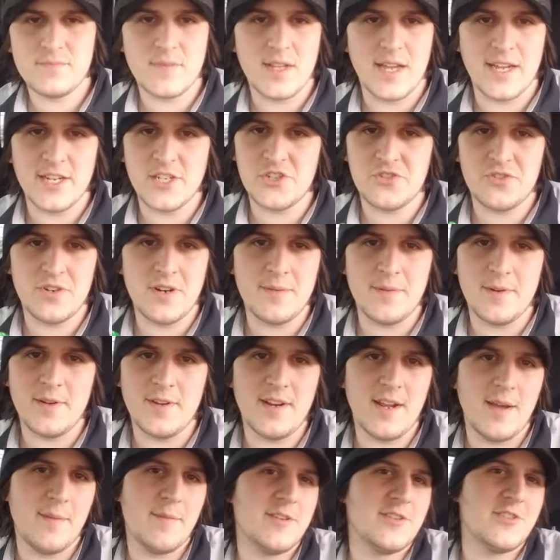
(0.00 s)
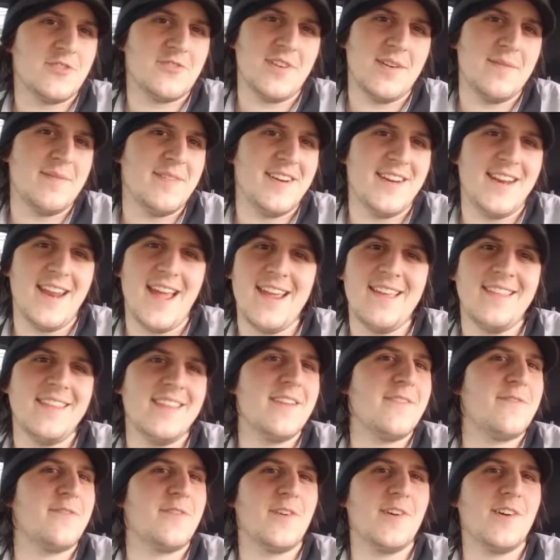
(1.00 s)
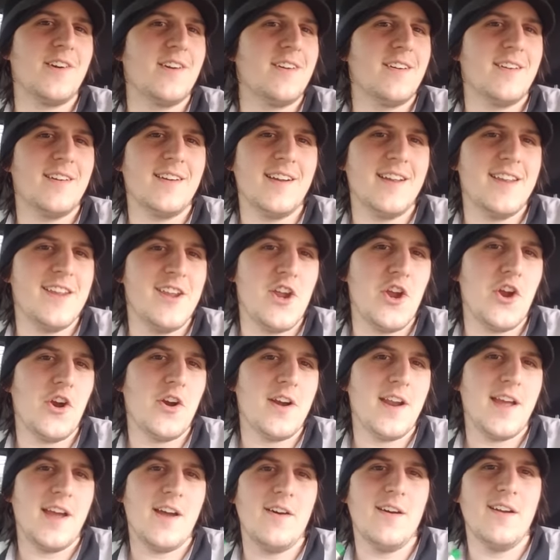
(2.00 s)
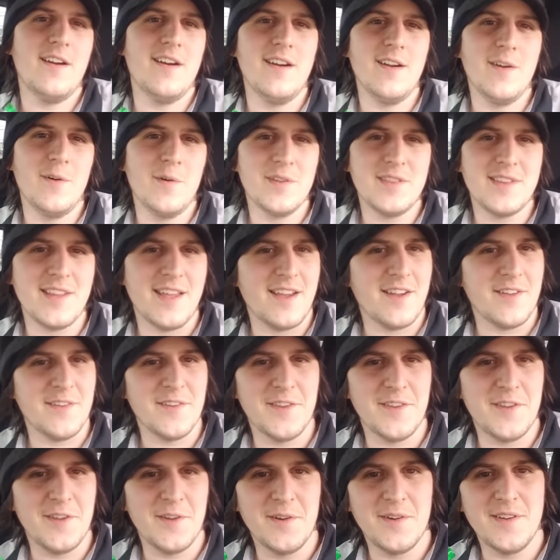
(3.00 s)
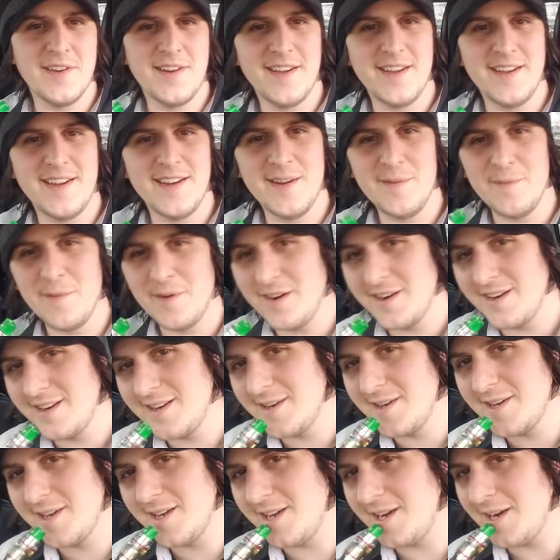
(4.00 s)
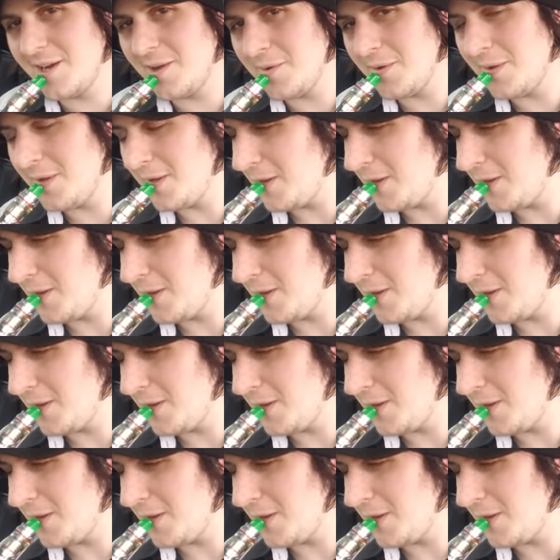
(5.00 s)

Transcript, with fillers: I stream, dude. I've been streaming nightly for a year now. I don't know what the hell to do at night anymore. You know.